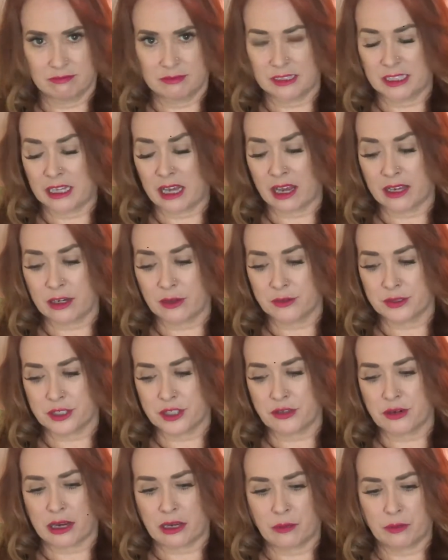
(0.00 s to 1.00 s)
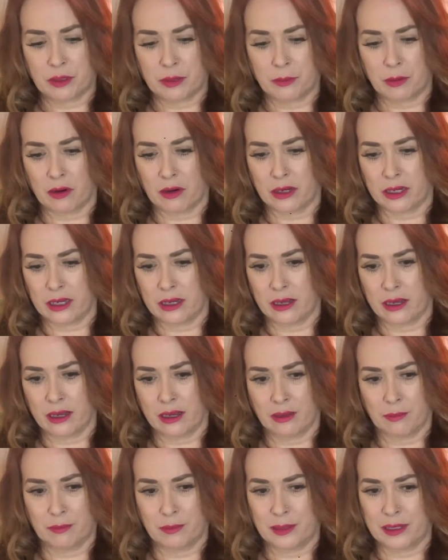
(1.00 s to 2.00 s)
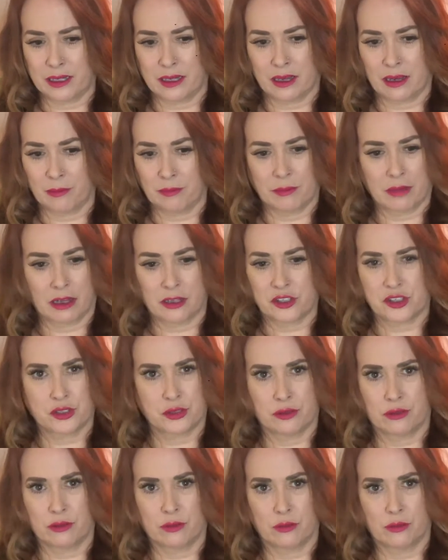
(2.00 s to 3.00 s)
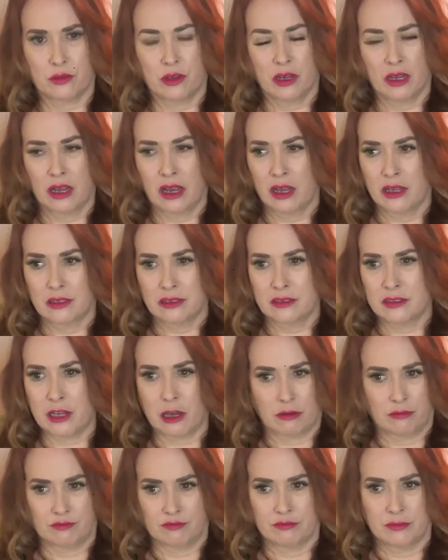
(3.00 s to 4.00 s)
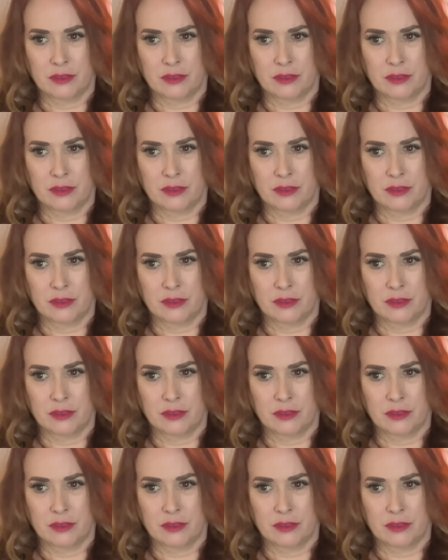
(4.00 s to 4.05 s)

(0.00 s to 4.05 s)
I know it's drag queen party, but I'm not sure. No.